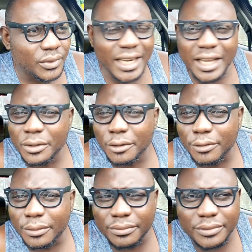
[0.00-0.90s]
whether you're
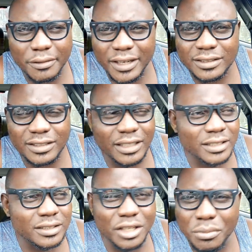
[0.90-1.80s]
from River
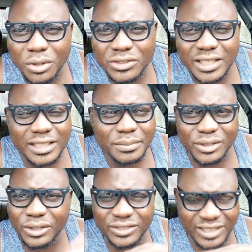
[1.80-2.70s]
State, Imo State,
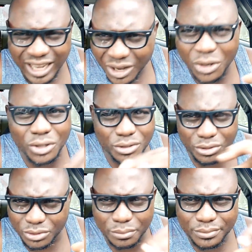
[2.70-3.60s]
because they are all
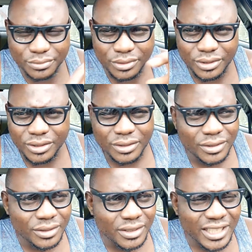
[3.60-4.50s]
group.
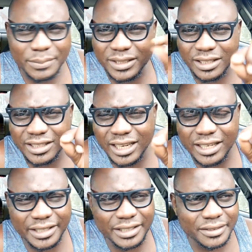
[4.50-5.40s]
Especially that
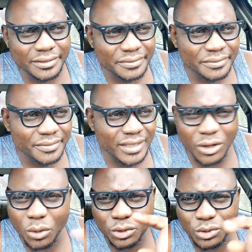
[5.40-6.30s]
lady.
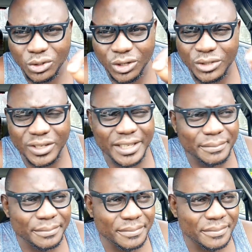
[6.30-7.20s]
I don't want to call your
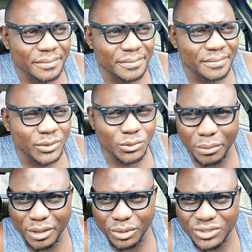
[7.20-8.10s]
name.
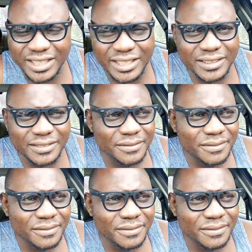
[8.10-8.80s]
From Imo State.